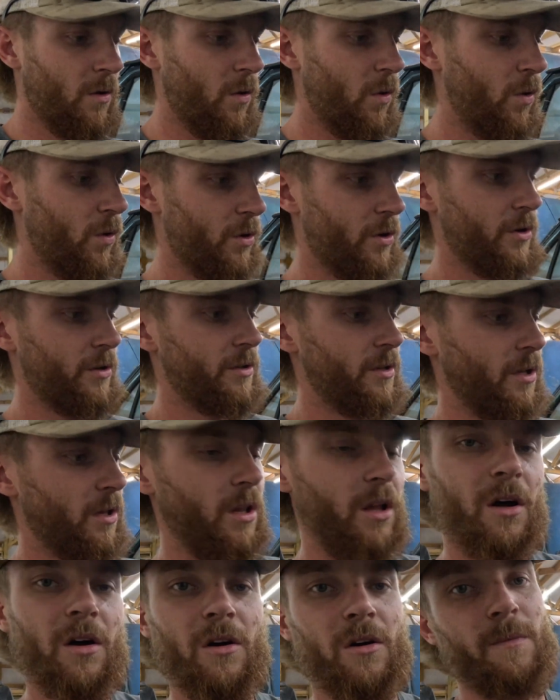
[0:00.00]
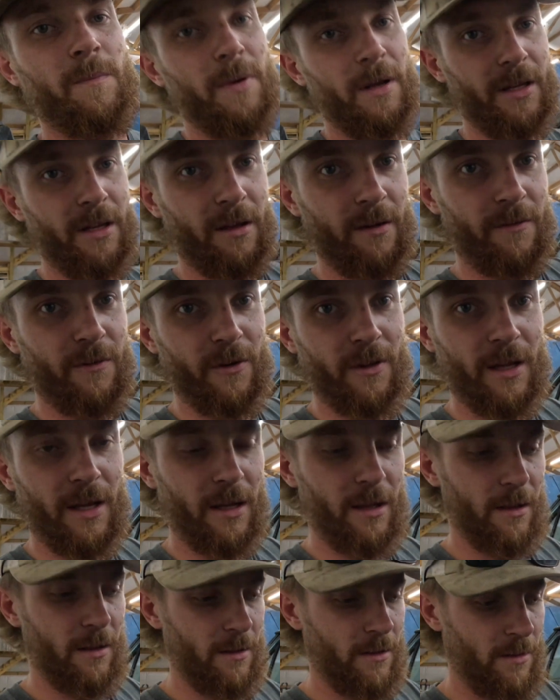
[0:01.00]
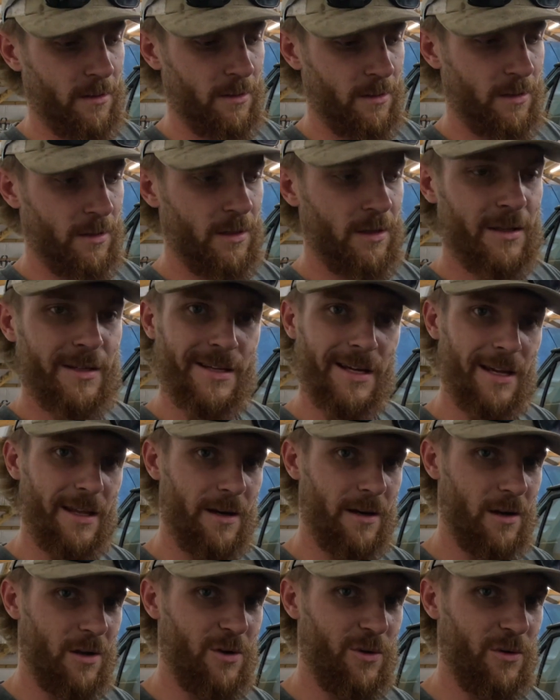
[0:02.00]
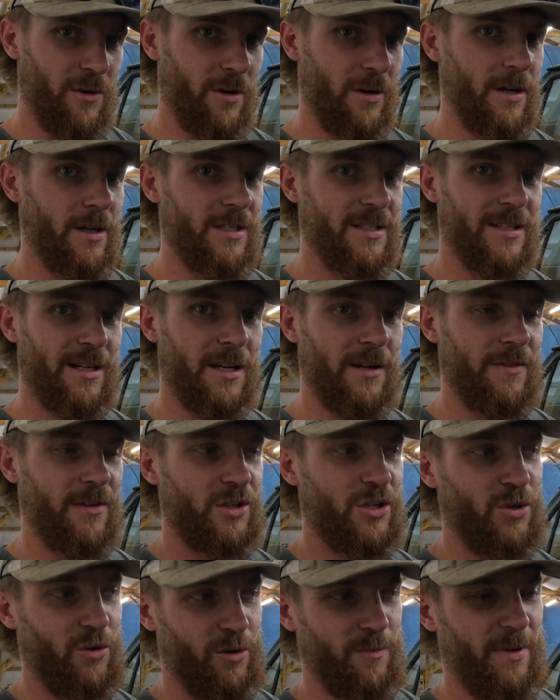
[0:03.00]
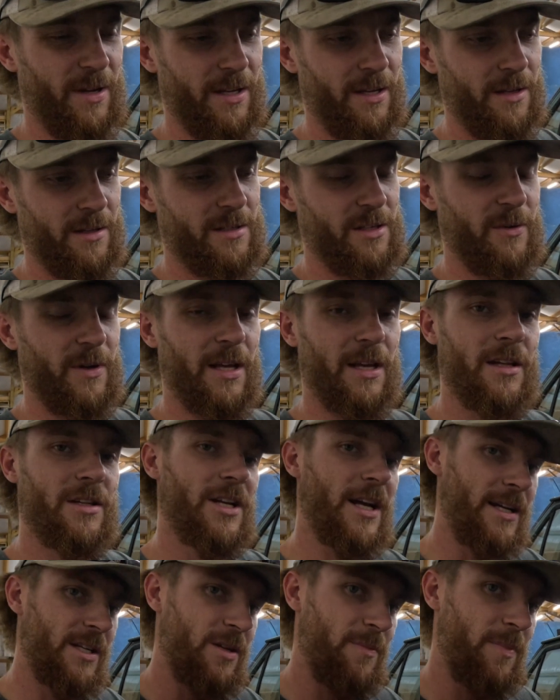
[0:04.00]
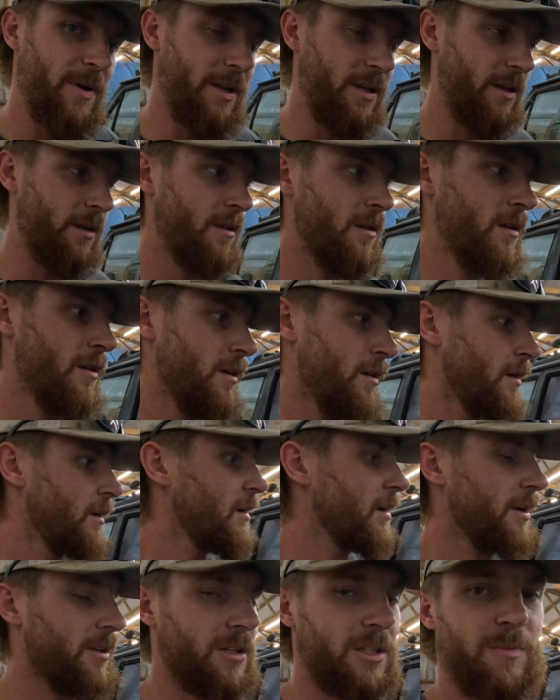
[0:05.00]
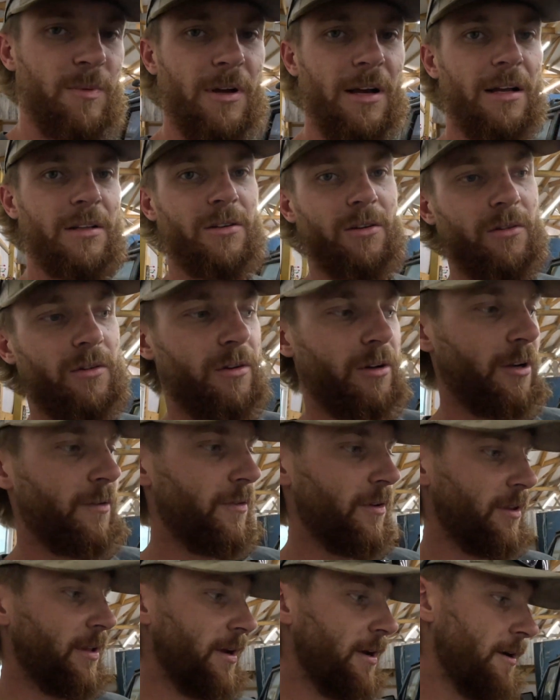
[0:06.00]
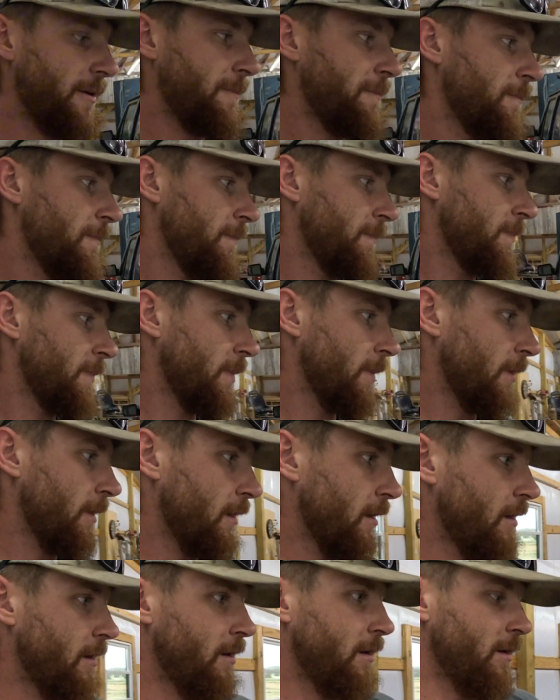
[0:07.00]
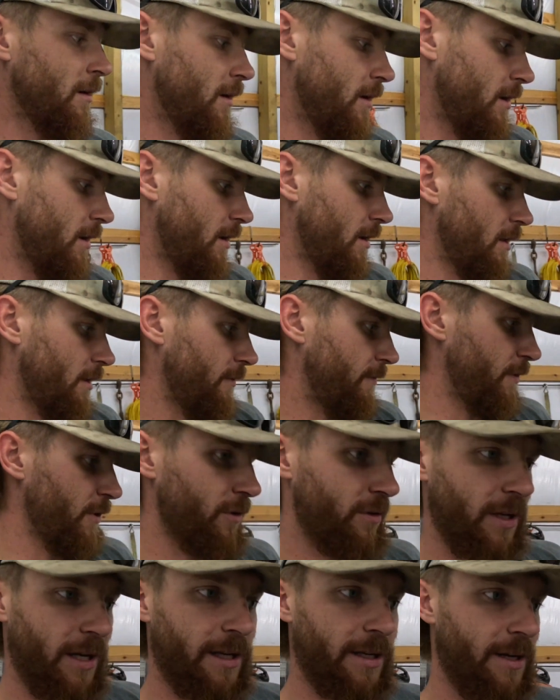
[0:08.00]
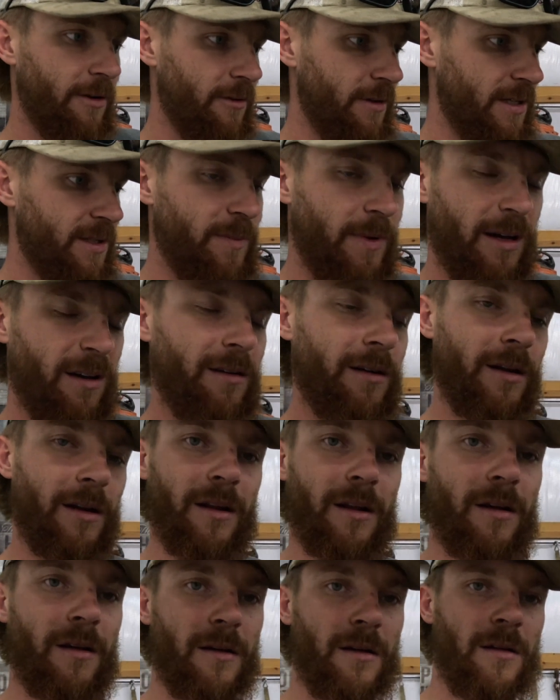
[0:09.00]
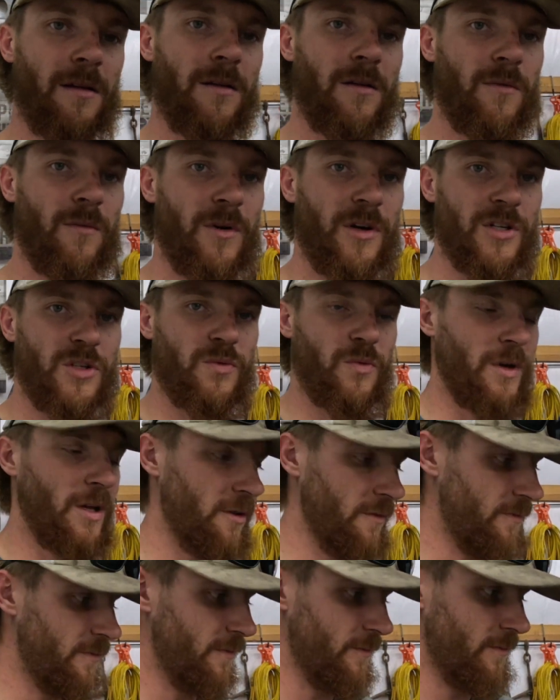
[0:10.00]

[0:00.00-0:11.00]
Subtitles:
ordered the long pinion for the 10 1/4 instead of the short pinion, so we had to change the pinion because the splines are a little different there. The fuel tank and everything's mounted in it, which we've